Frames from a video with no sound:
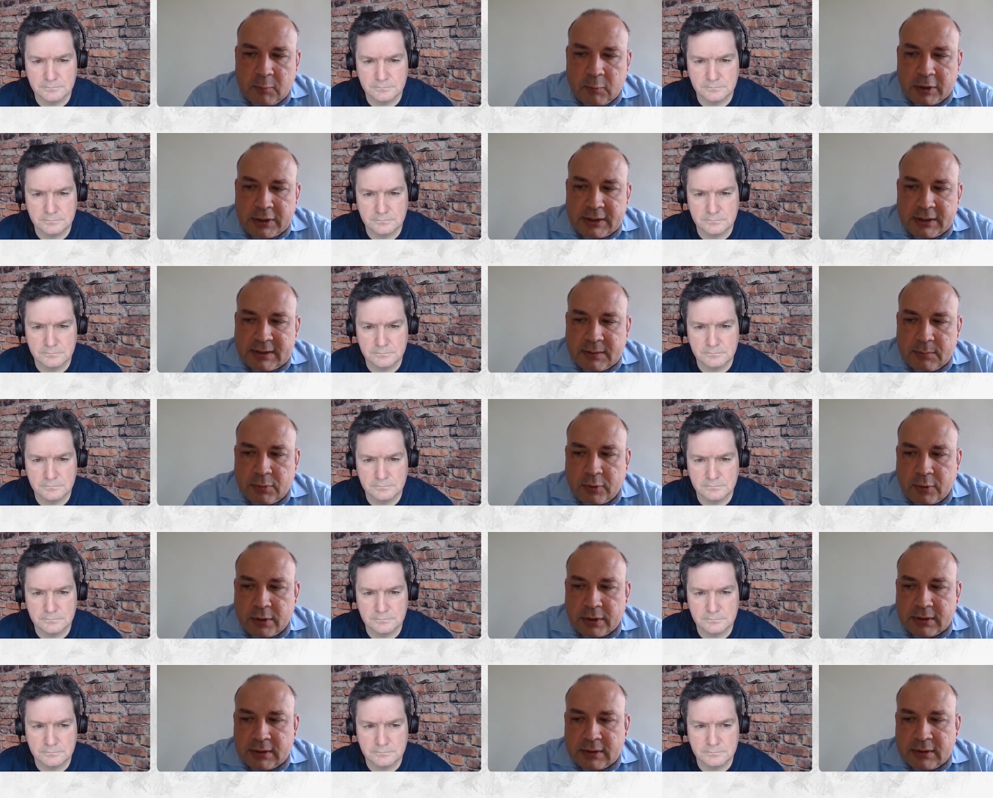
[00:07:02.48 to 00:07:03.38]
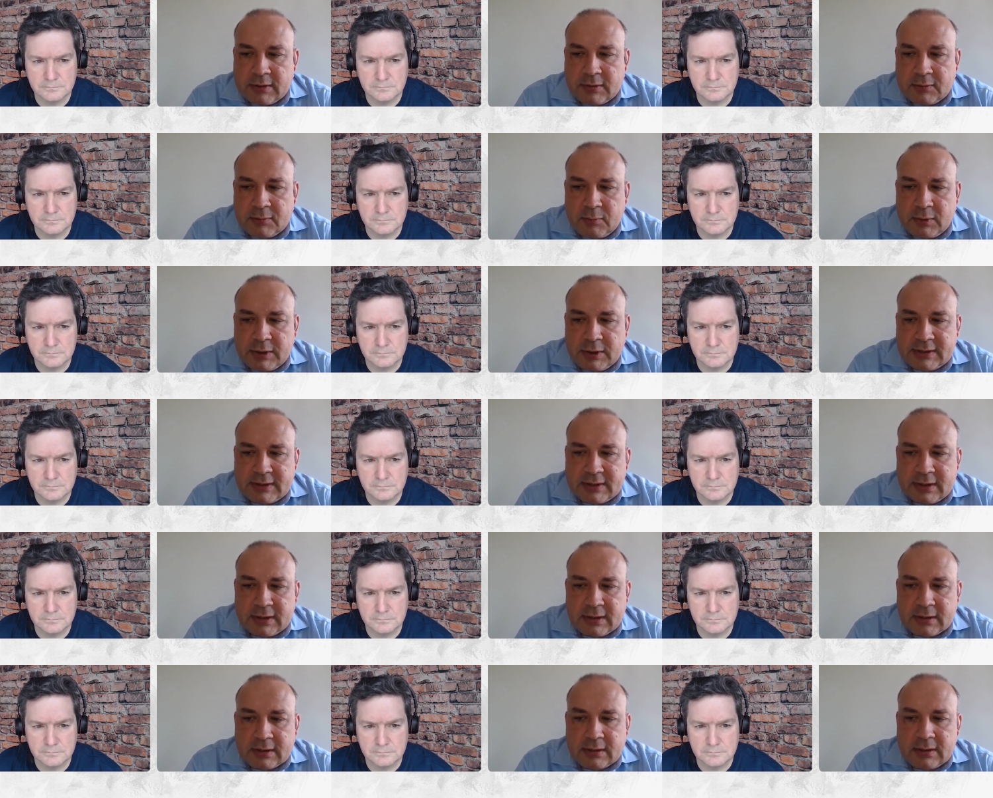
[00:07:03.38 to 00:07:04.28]
Speaker 1: what is important with
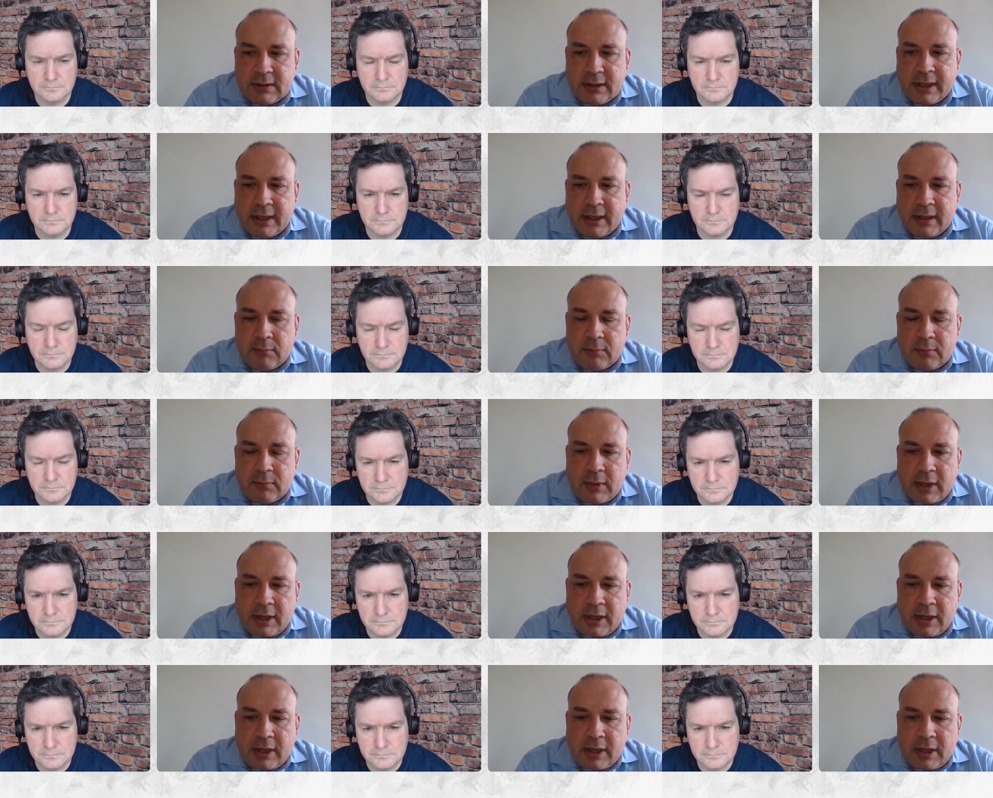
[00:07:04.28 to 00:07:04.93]
uh,